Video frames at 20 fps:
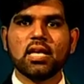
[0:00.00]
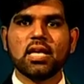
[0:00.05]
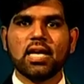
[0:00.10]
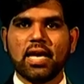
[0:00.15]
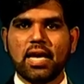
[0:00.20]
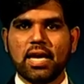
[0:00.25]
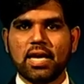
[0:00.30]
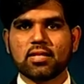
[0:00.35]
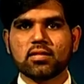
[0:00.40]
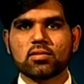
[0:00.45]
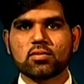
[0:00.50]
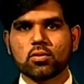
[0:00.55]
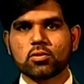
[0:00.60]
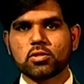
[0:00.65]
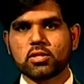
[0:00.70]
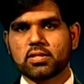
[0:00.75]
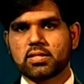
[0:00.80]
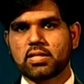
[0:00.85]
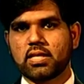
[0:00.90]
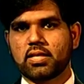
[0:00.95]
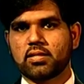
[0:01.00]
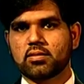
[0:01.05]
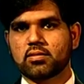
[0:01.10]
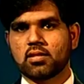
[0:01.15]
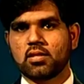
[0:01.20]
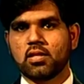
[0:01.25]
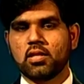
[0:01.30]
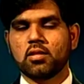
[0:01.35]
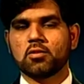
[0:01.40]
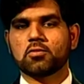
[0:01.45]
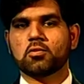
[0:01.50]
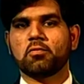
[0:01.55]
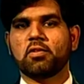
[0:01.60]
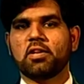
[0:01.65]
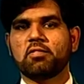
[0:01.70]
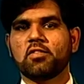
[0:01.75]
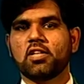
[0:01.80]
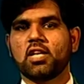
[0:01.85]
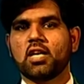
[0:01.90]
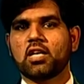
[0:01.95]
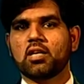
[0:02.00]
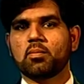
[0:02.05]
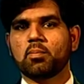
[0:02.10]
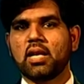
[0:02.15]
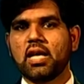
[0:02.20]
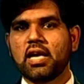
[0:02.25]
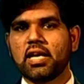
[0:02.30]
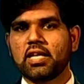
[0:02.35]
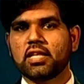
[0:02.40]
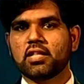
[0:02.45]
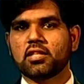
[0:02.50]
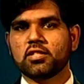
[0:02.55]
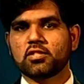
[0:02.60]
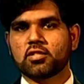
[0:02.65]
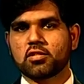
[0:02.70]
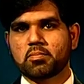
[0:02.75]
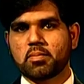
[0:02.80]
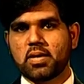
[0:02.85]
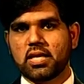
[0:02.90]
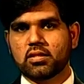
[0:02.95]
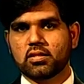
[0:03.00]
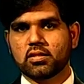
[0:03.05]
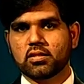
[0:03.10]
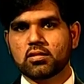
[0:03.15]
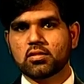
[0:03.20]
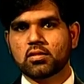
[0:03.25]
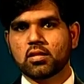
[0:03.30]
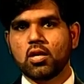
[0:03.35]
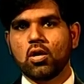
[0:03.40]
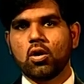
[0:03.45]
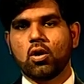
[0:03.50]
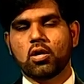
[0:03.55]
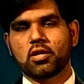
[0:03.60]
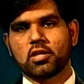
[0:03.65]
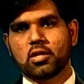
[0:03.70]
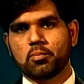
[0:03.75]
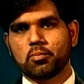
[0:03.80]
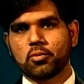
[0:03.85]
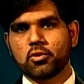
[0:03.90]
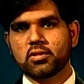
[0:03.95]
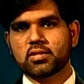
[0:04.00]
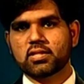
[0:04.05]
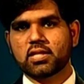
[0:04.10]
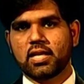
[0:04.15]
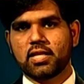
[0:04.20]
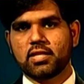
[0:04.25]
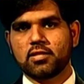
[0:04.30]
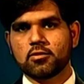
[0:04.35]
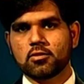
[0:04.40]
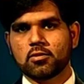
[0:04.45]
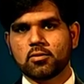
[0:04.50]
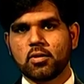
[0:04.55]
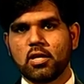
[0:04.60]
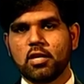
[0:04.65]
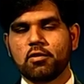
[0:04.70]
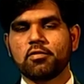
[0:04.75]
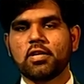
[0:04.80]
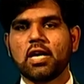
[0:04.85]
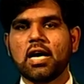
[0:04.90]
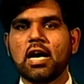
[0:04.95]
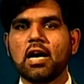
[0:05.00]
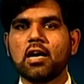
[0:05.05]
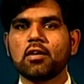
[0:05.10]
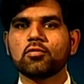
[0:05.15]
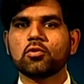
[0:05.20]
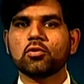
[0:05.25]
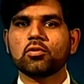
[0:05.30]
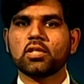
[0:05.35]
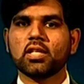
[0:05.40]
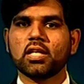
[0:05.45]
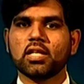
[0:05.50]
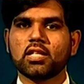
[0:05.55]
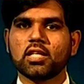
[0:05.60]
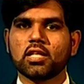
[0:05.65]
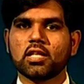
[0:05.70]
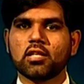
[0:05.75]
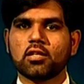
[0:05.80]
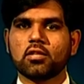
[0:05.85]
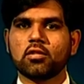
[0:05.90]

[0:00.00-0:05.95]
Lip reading: and social science. So when we are applying research methods on computer science, we have to take care